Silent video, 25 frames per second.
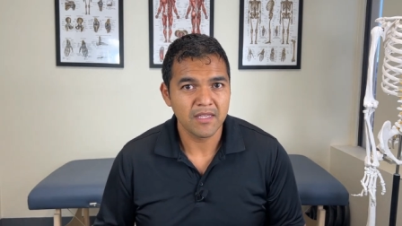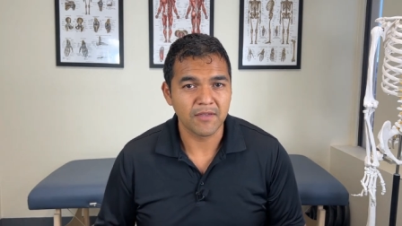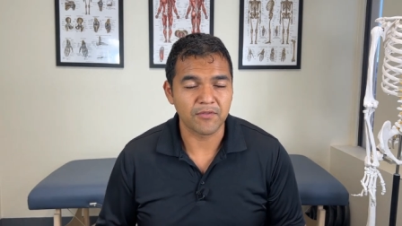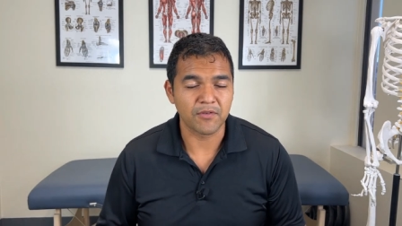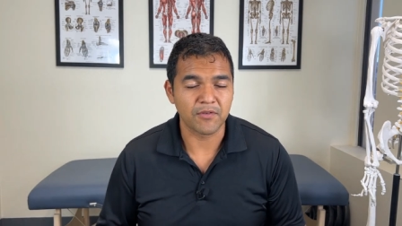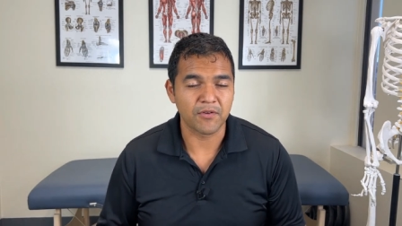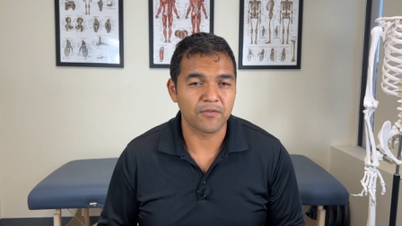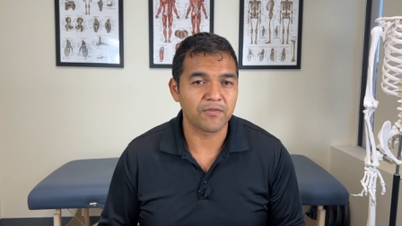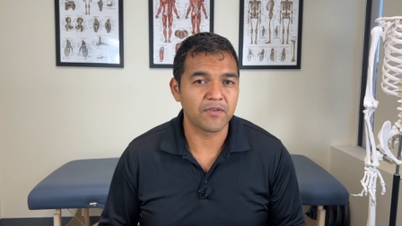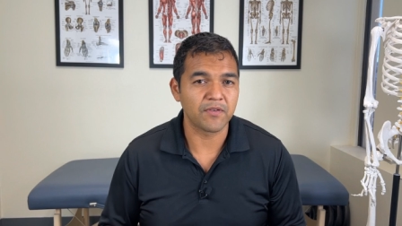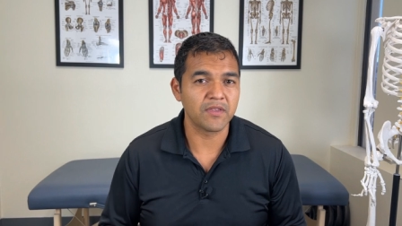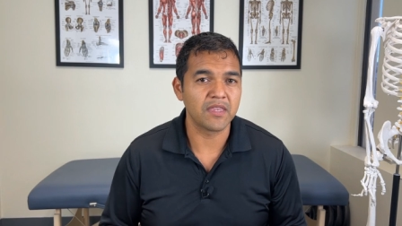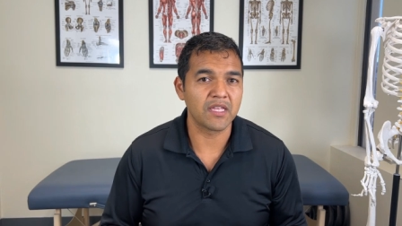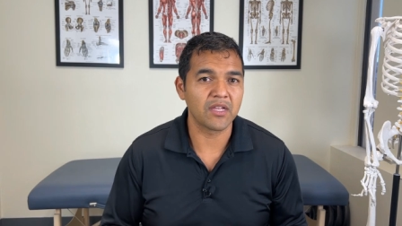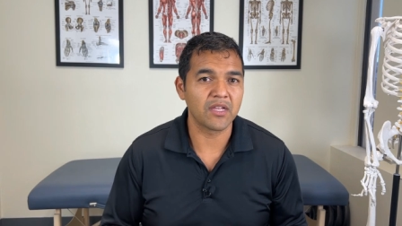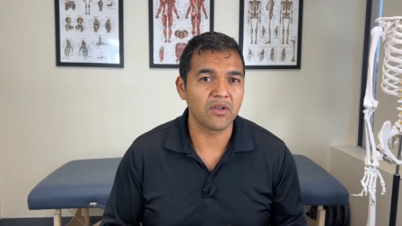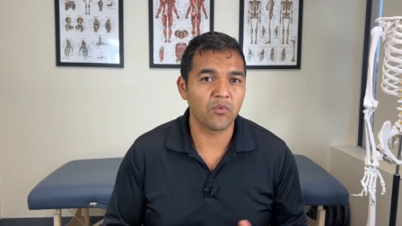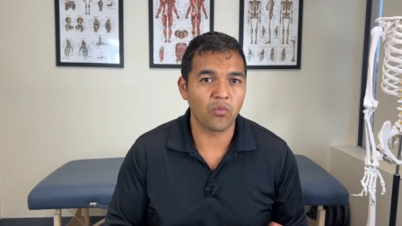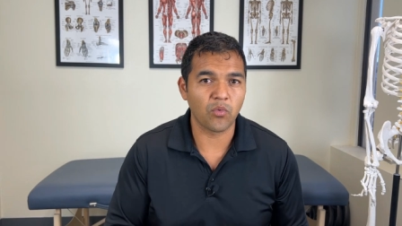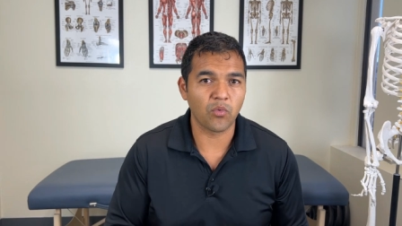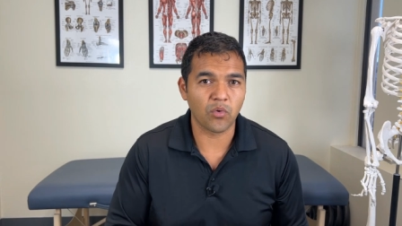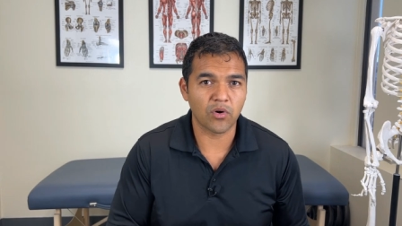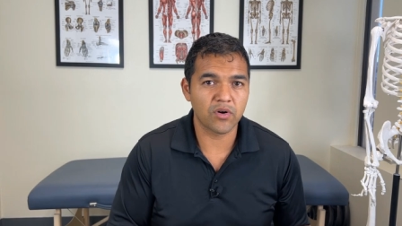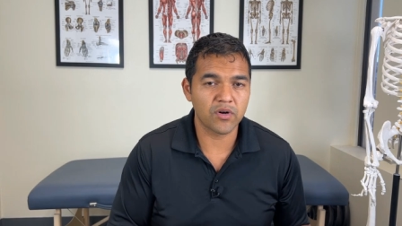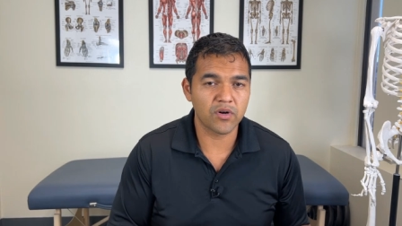if you're
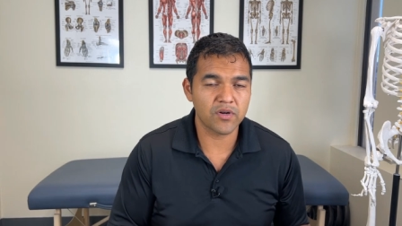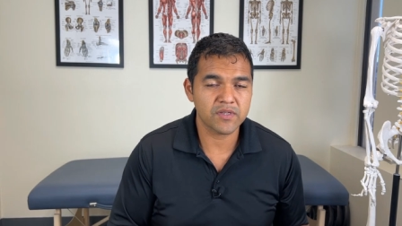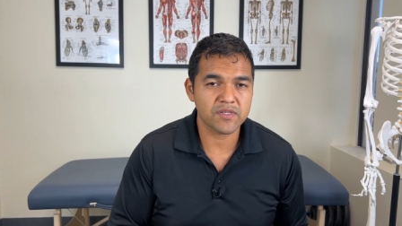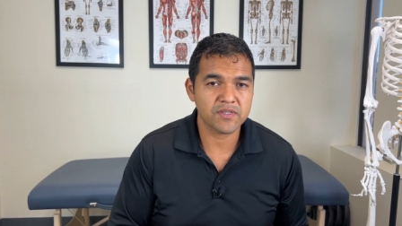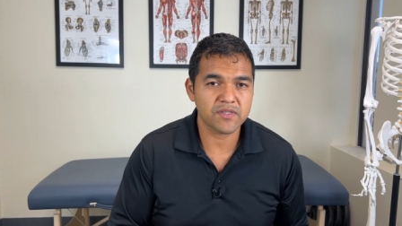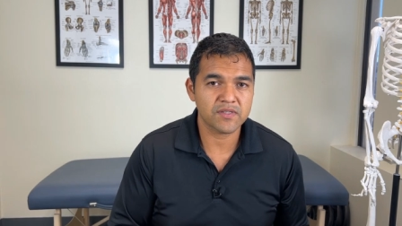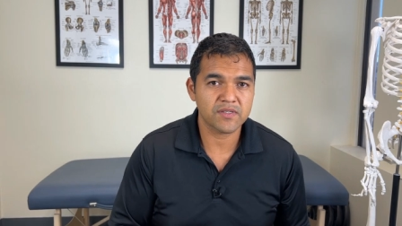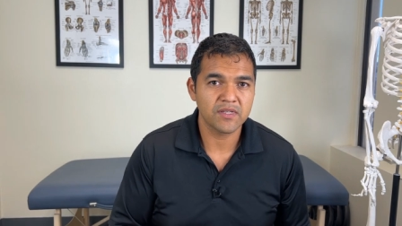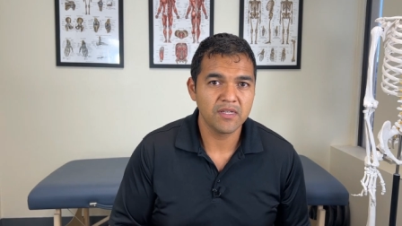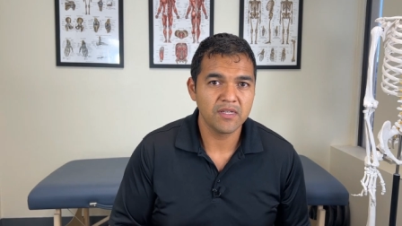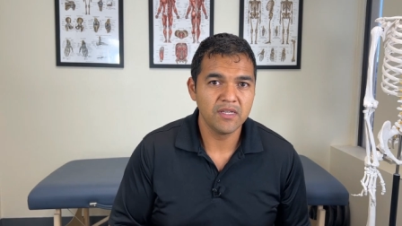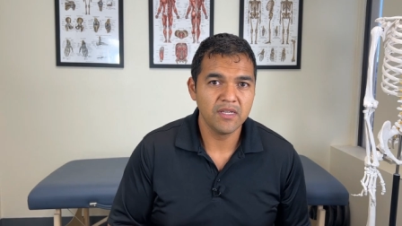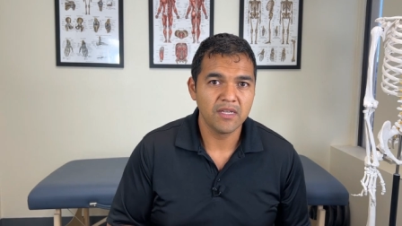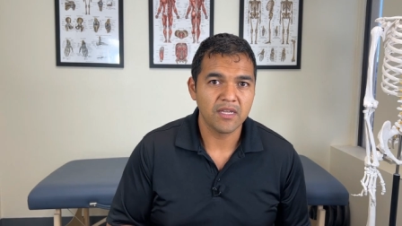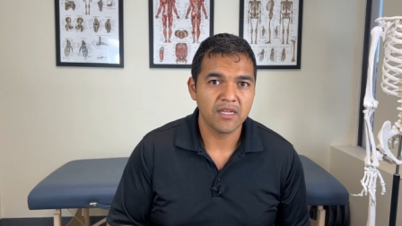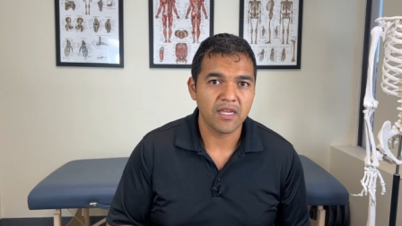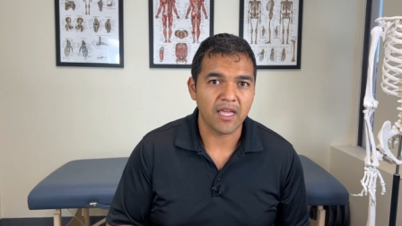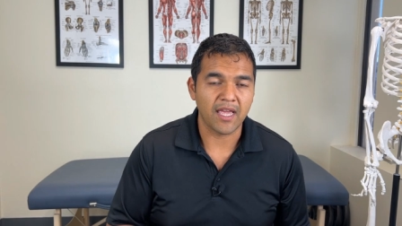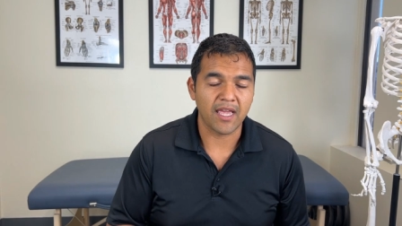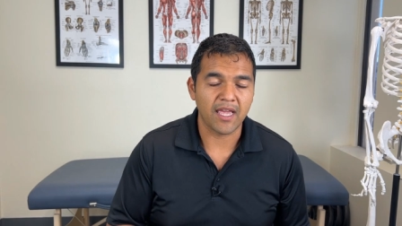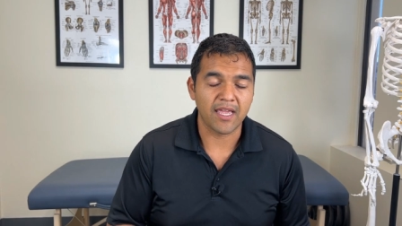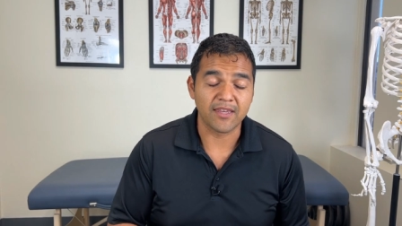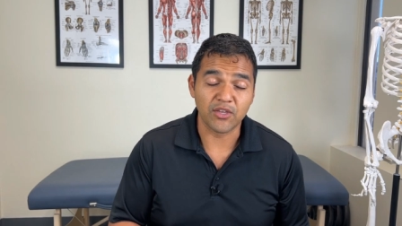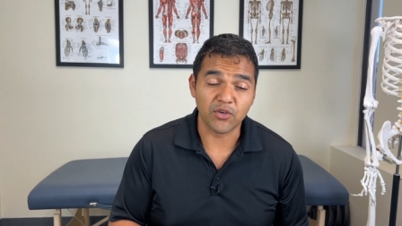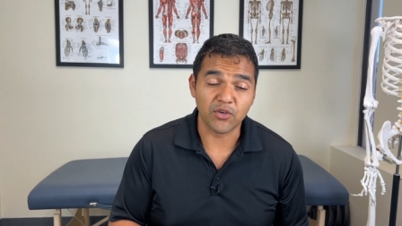feeling worse
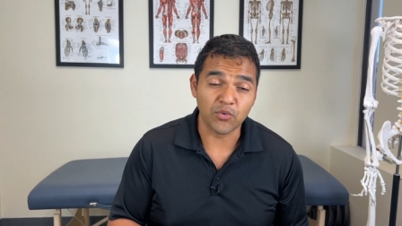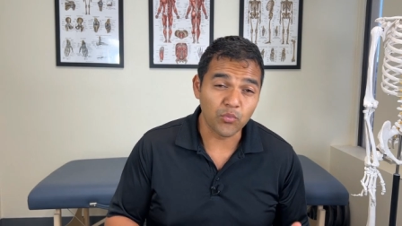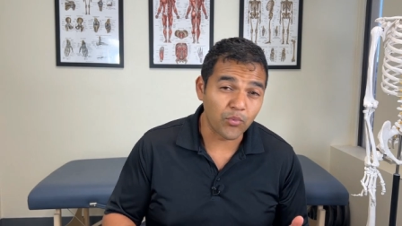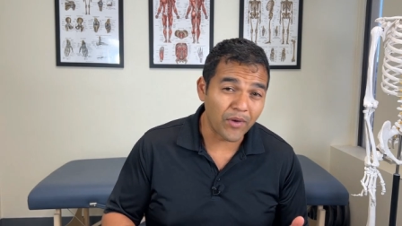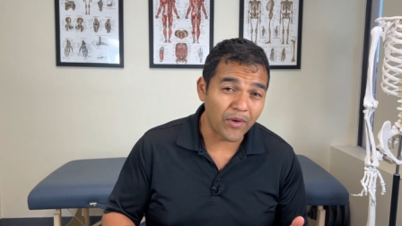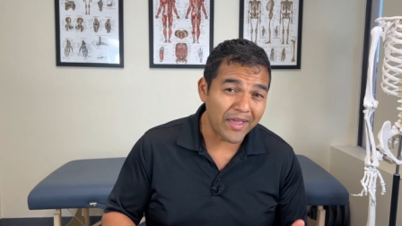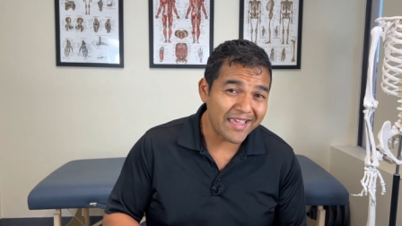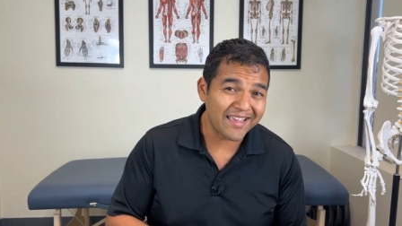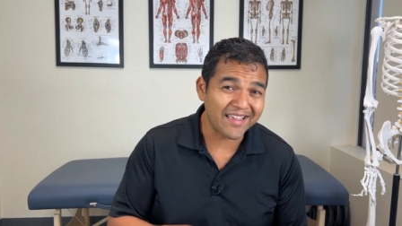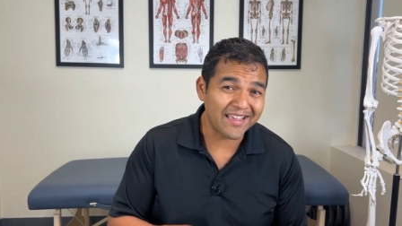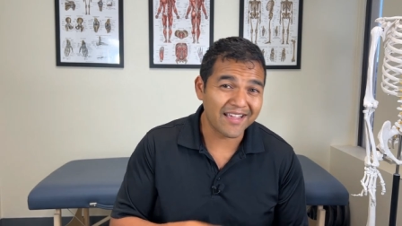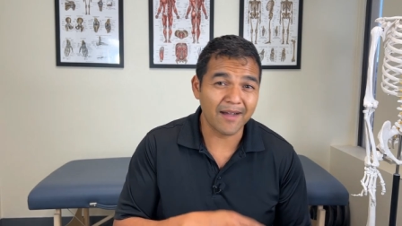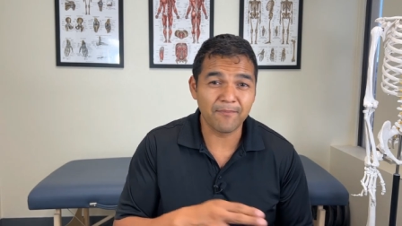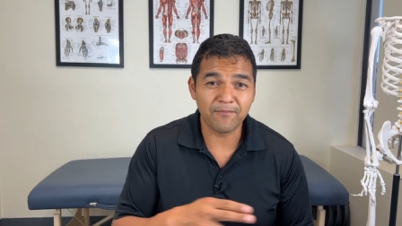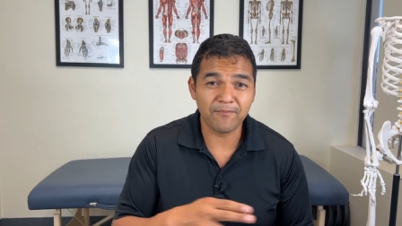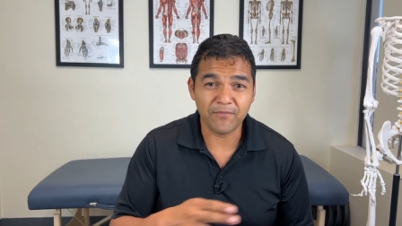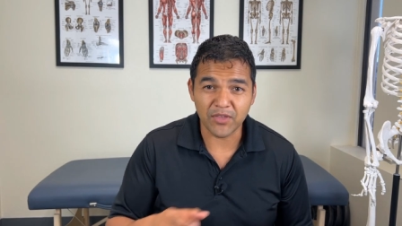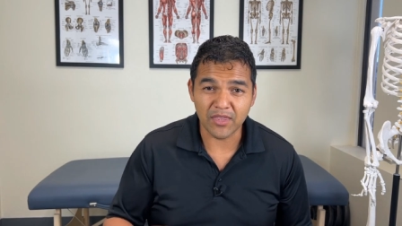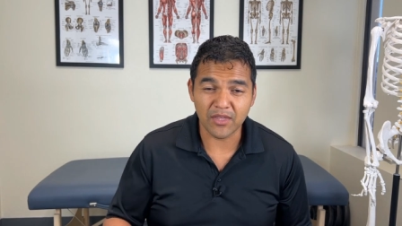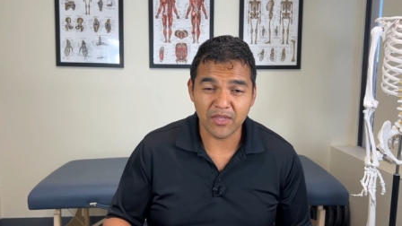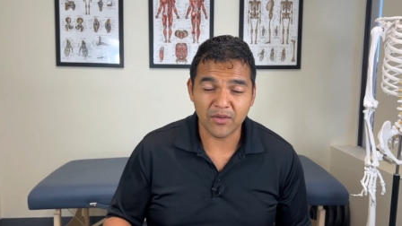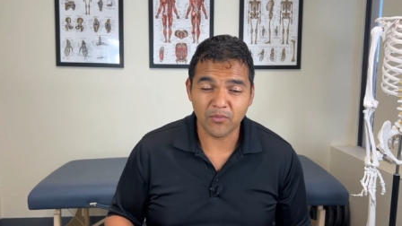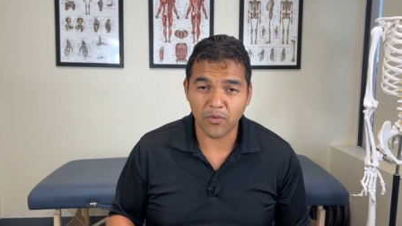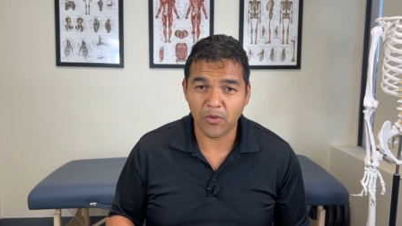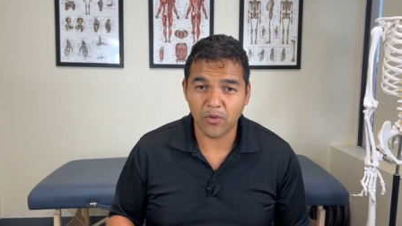and you wake up
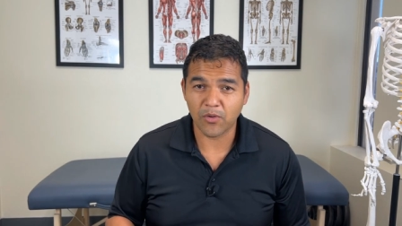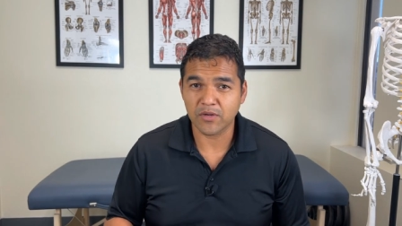feeling